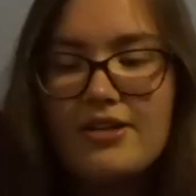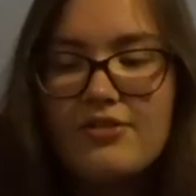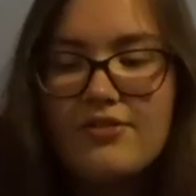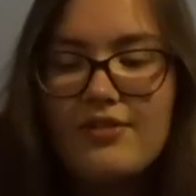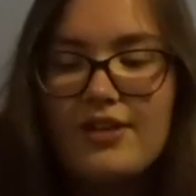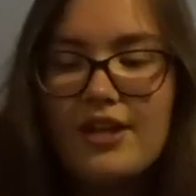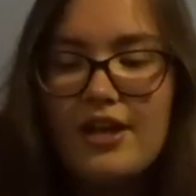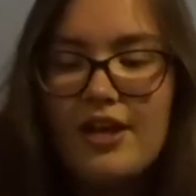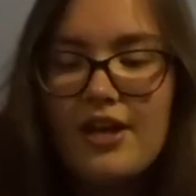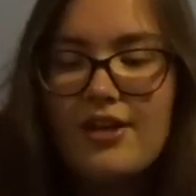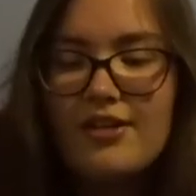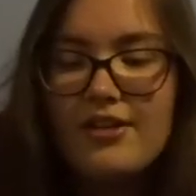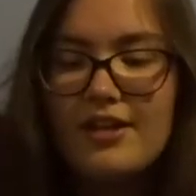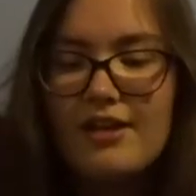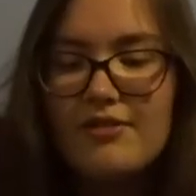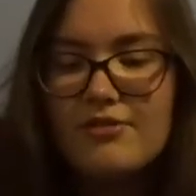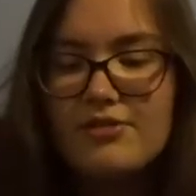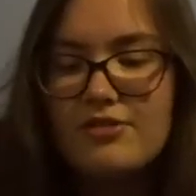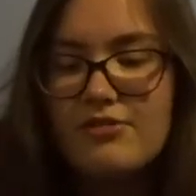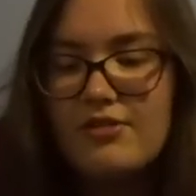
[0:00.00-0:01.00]
video. That
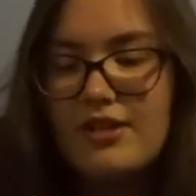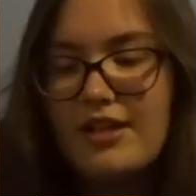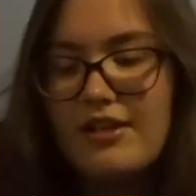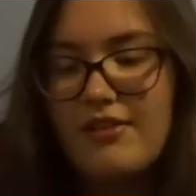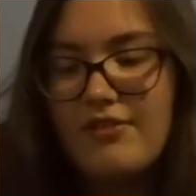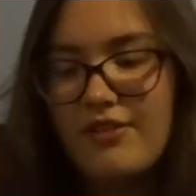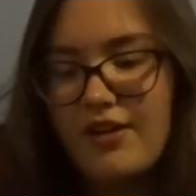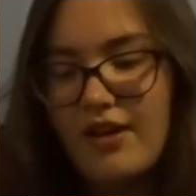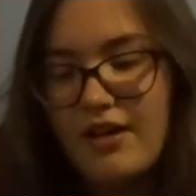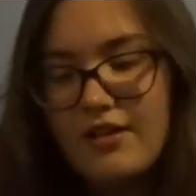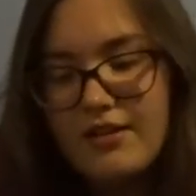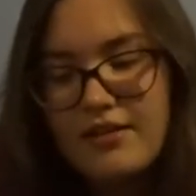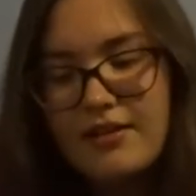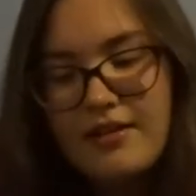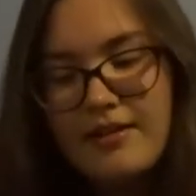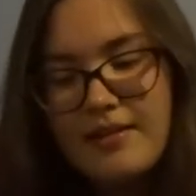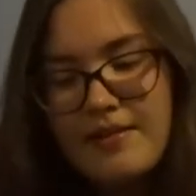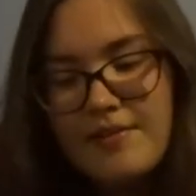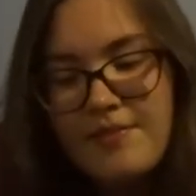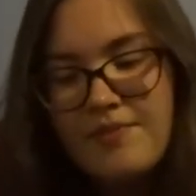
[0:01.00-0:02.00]
was really fun.
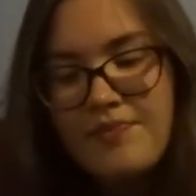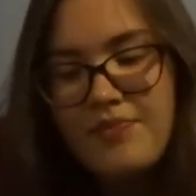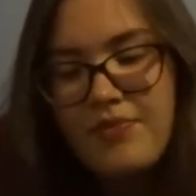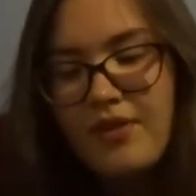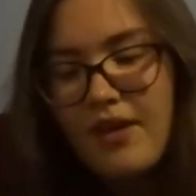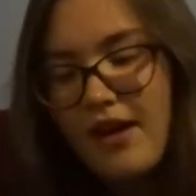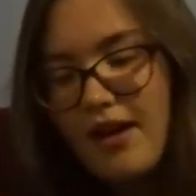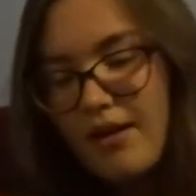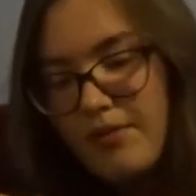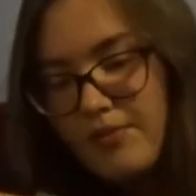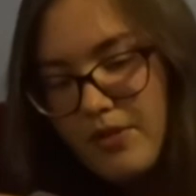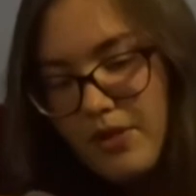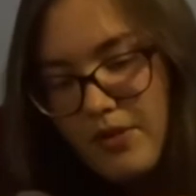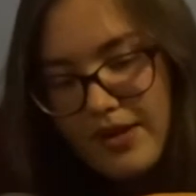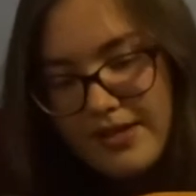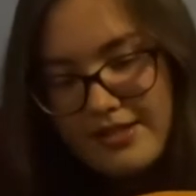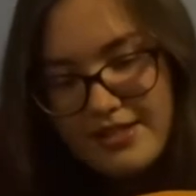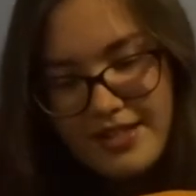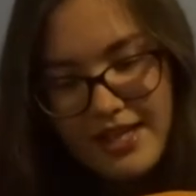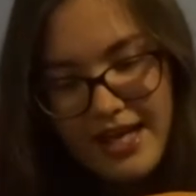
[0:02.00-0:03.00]
We
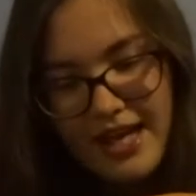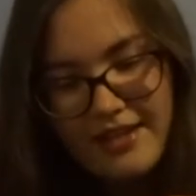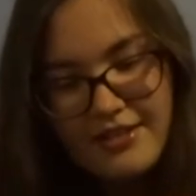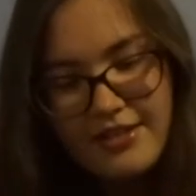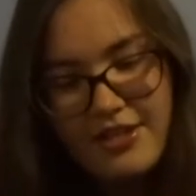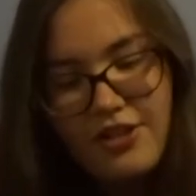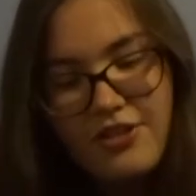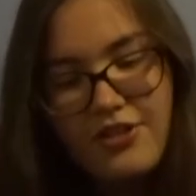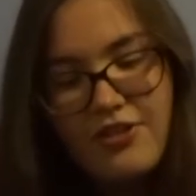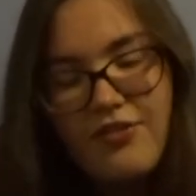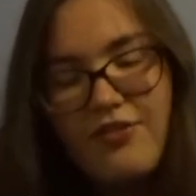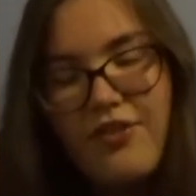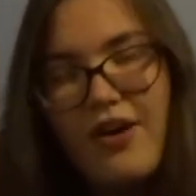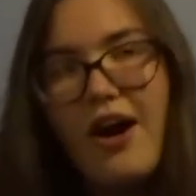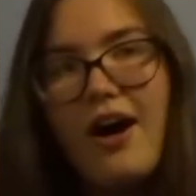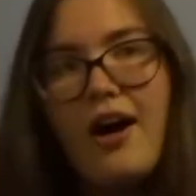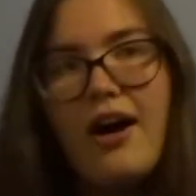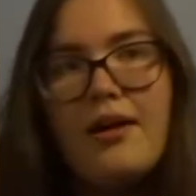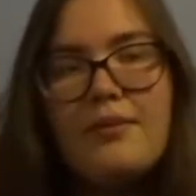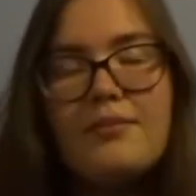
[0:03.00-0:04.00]
went to Cato's
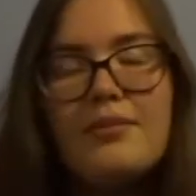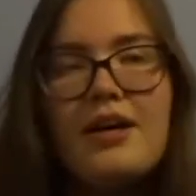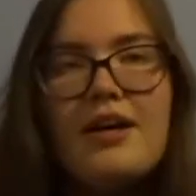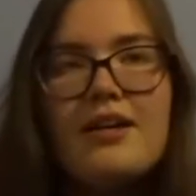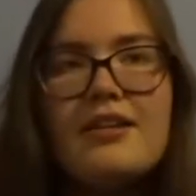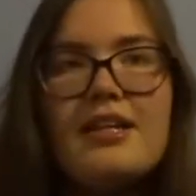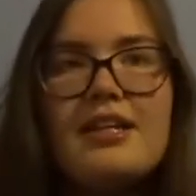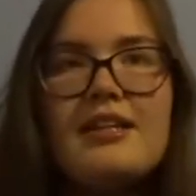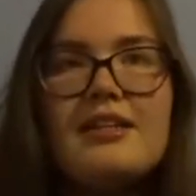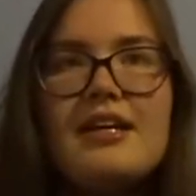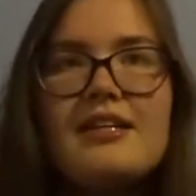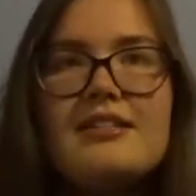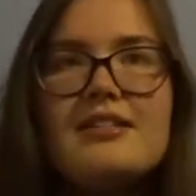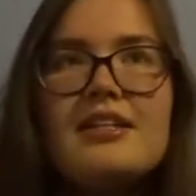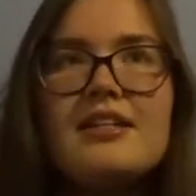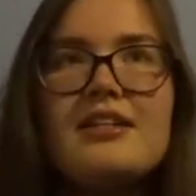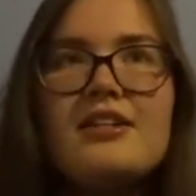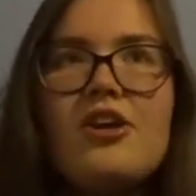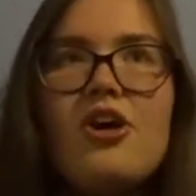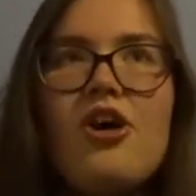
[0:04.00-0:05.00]
farm. I think that's
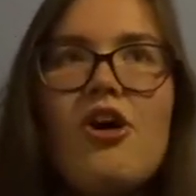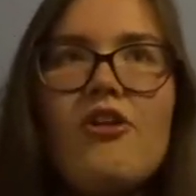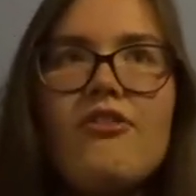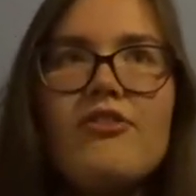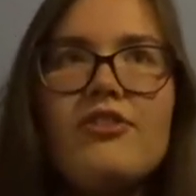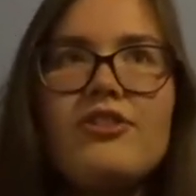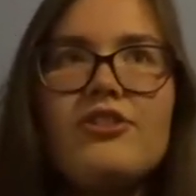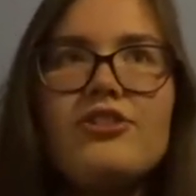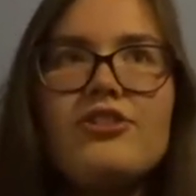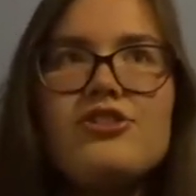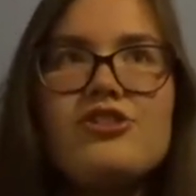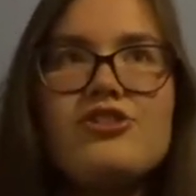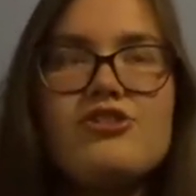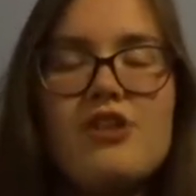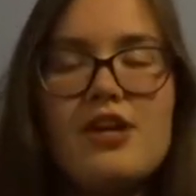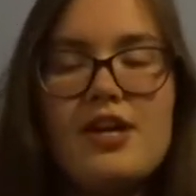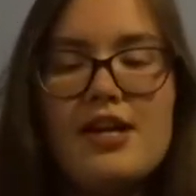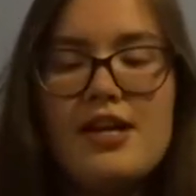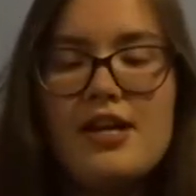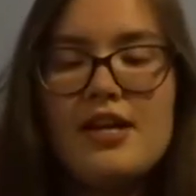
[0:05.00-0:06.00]
in
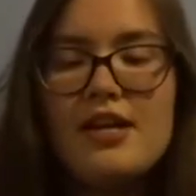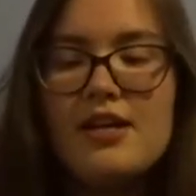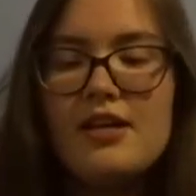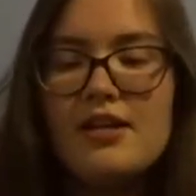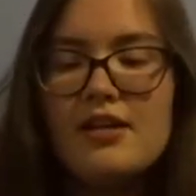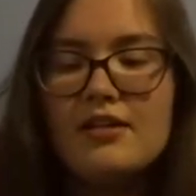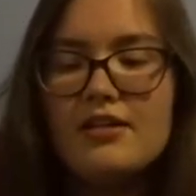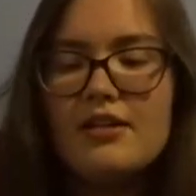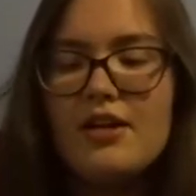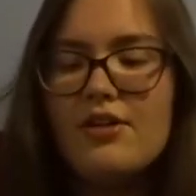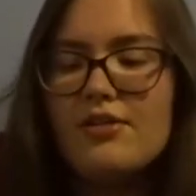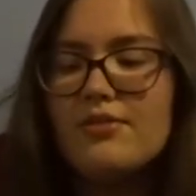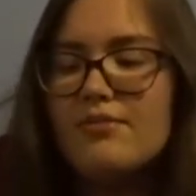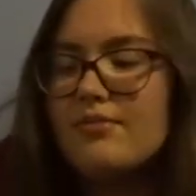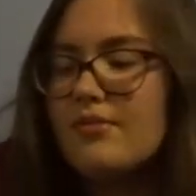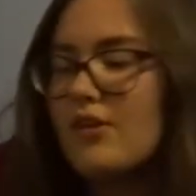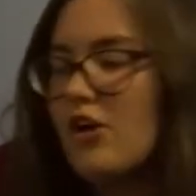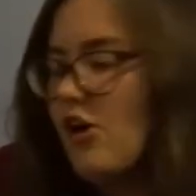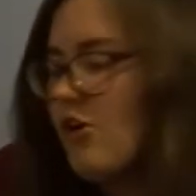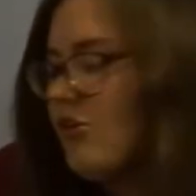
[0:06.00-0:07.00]
Coventry. No,
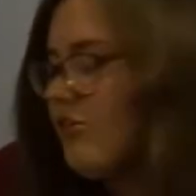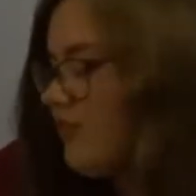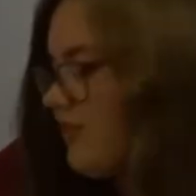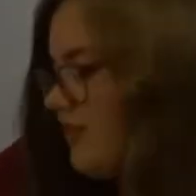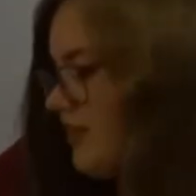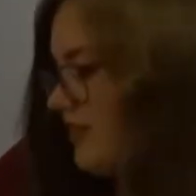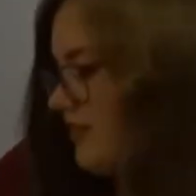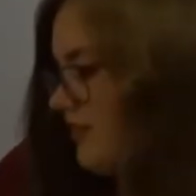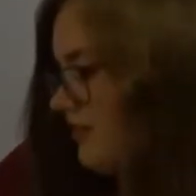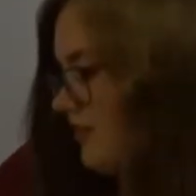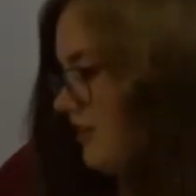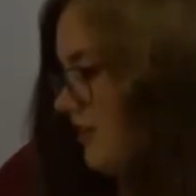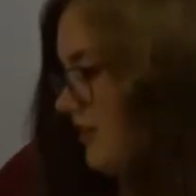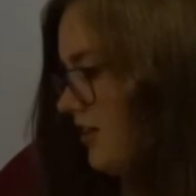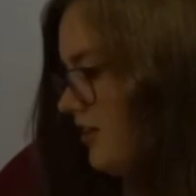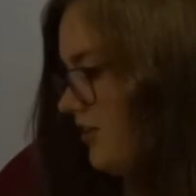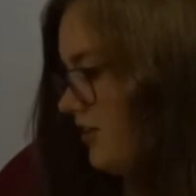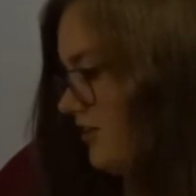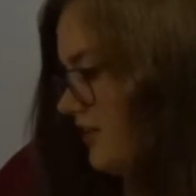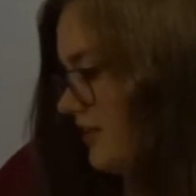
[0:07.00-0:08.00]
Colville.
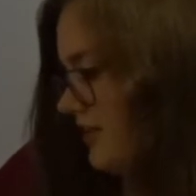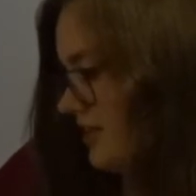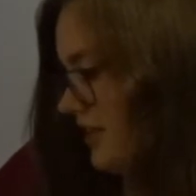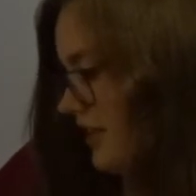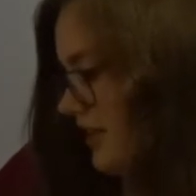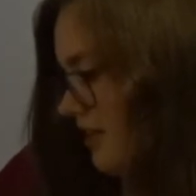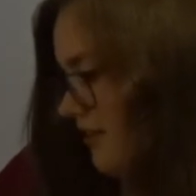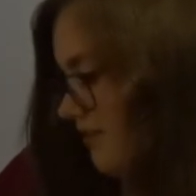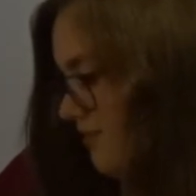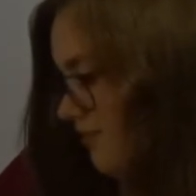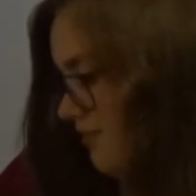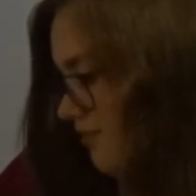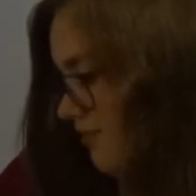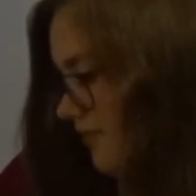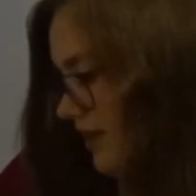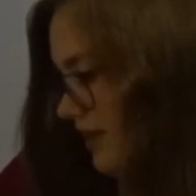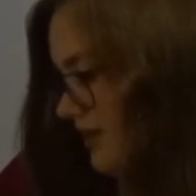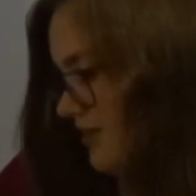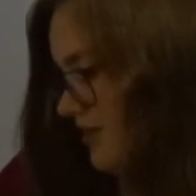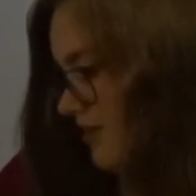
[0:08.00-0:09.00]
I always get them
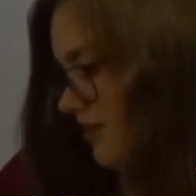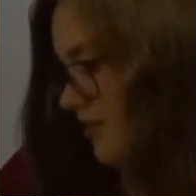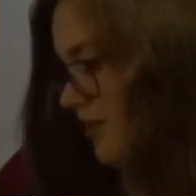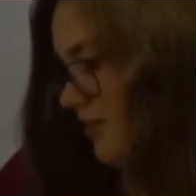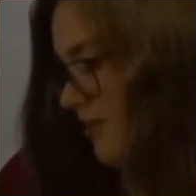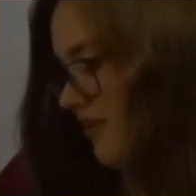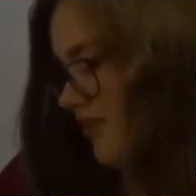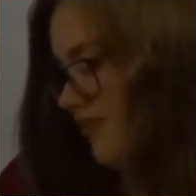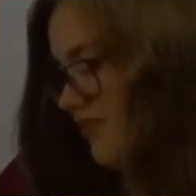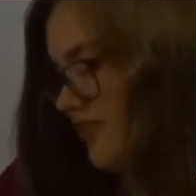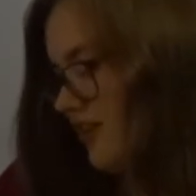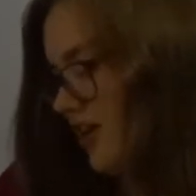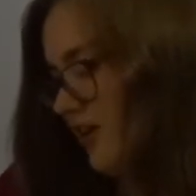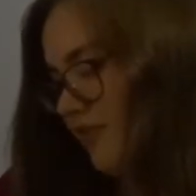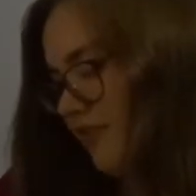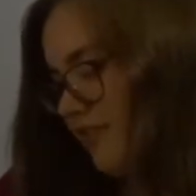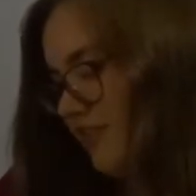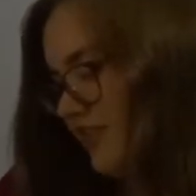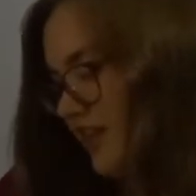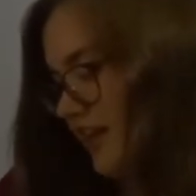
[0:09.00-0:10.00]
mixed up. They both start with
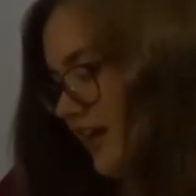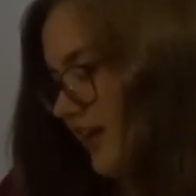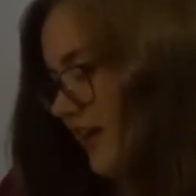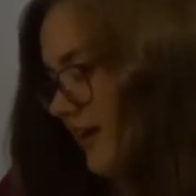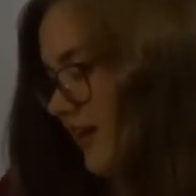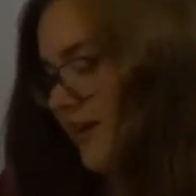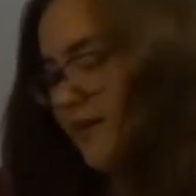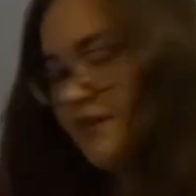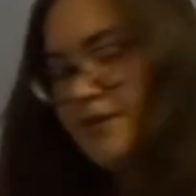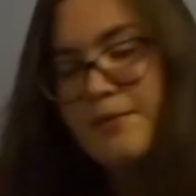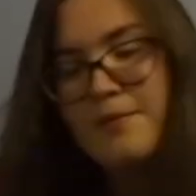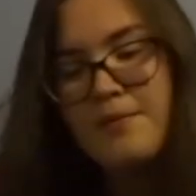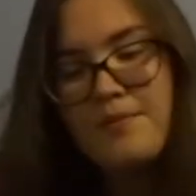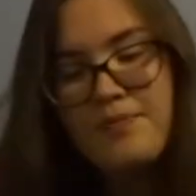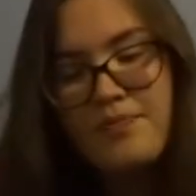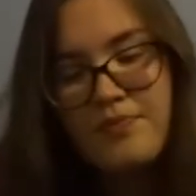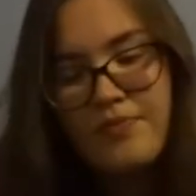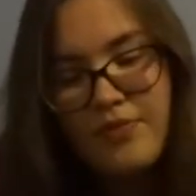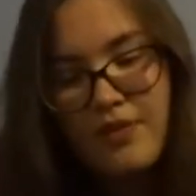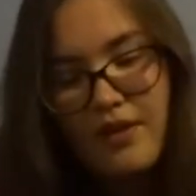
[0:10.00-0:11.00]
C.
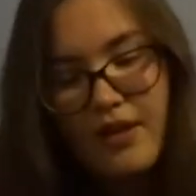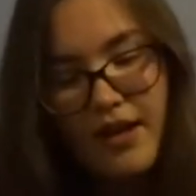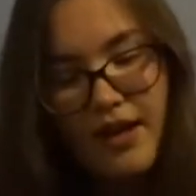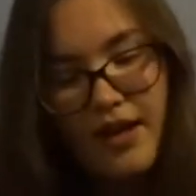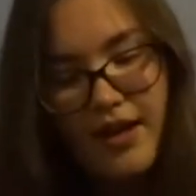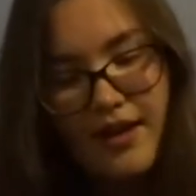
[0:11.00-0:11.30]
It